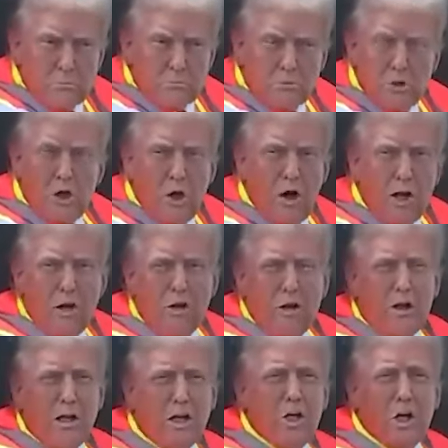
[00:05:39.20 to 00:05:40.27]
No, I don't
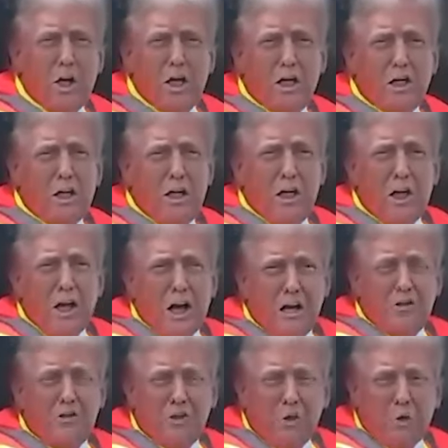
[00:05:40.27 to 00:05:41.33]
know. Elon, Elon
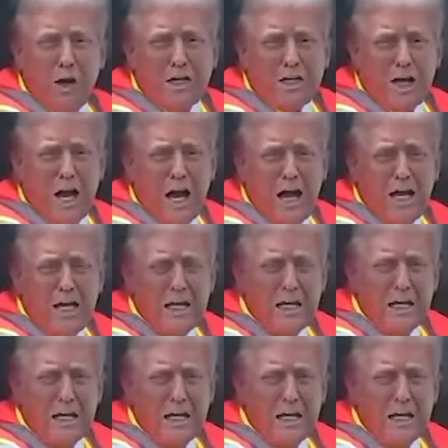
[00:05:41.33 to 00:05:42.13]
is a great guy.